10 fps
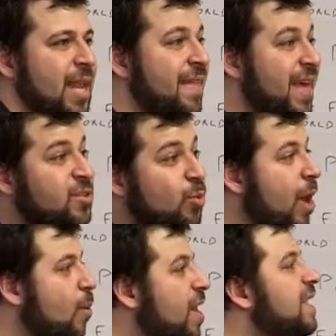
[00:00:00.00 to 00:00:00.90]
And that's what
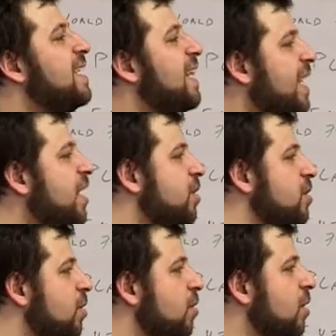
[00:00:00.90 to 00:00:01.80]
I wanted to link it
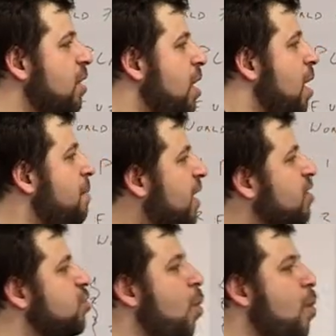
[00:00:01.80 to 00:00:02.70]
to.
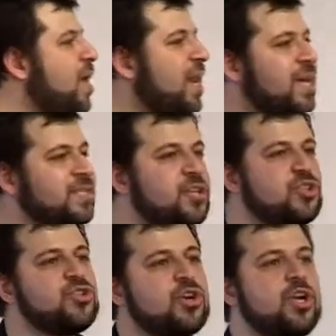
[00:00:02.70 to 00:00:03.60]
Because organizations are